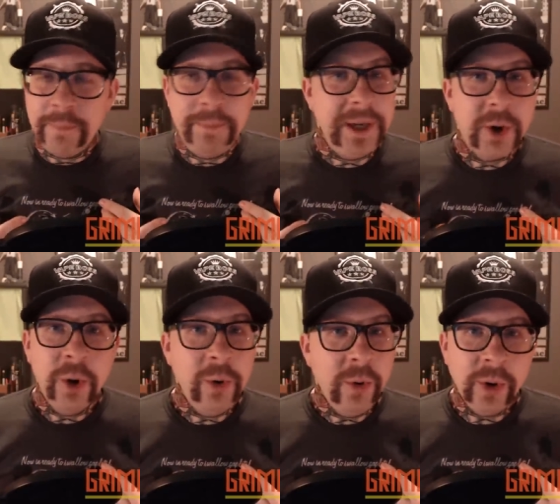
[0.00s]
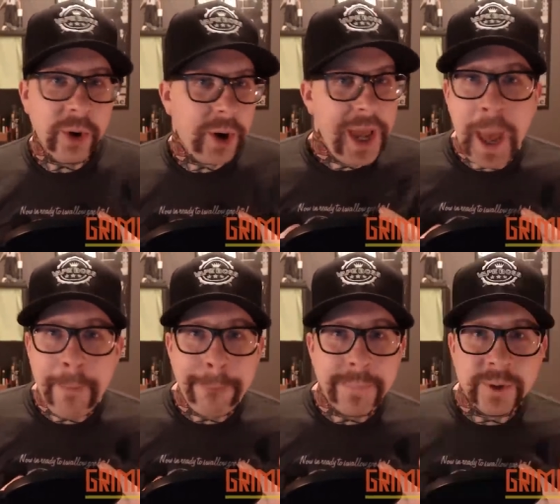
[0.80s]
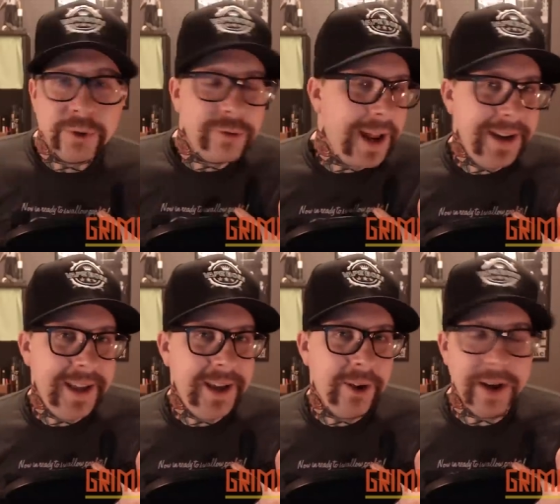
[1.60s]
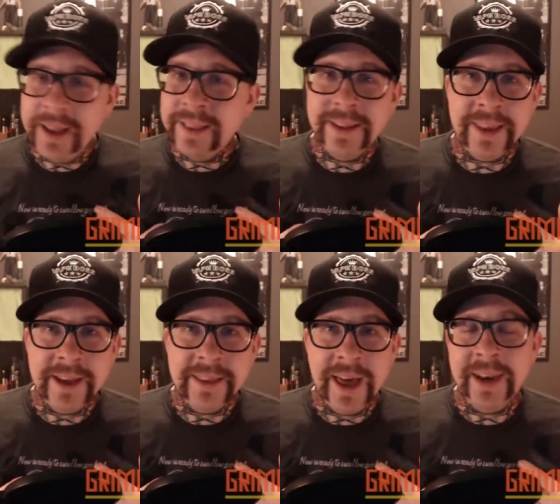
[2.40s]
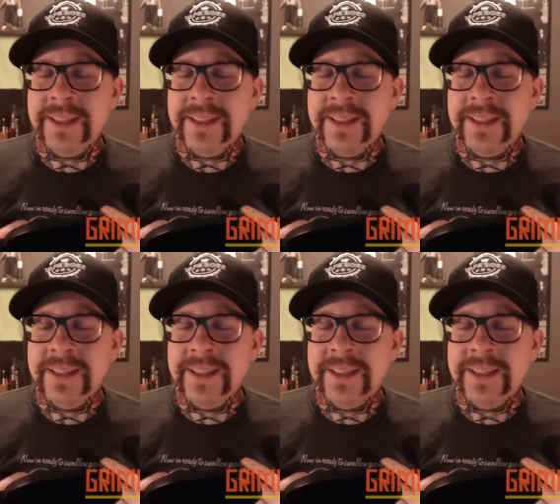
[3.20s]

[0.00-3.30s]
be cool or hip or trendy or anything like that.